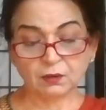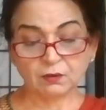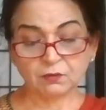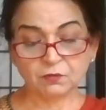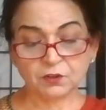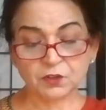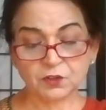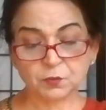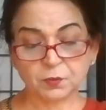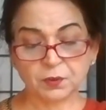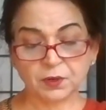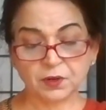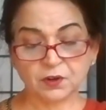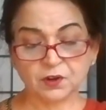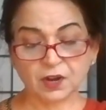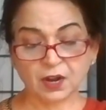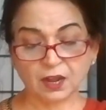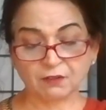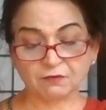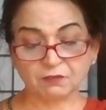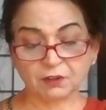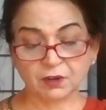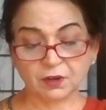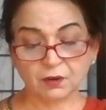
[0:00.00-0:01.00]
whispered
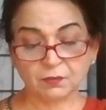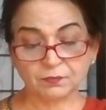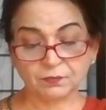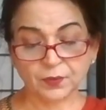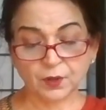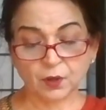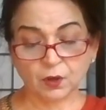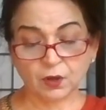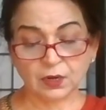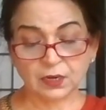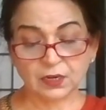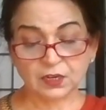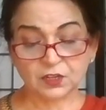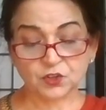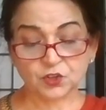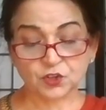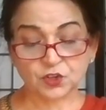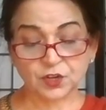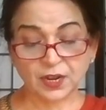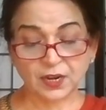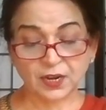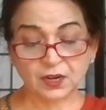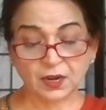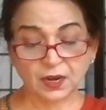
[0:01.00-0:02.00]
Ravan, all his
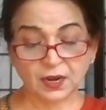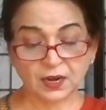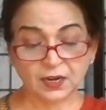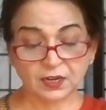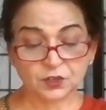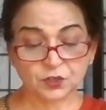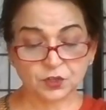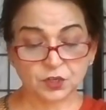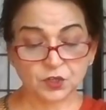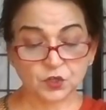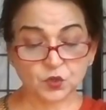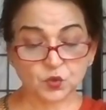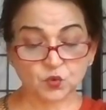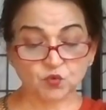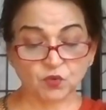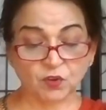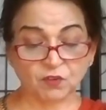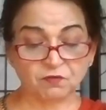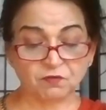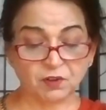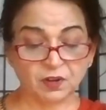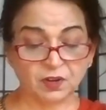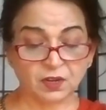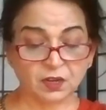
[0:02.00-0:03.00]
ten heads
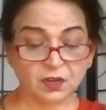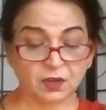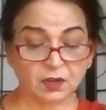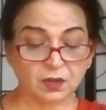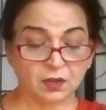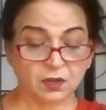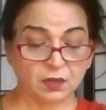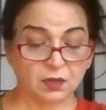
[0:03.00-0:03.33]
swiveling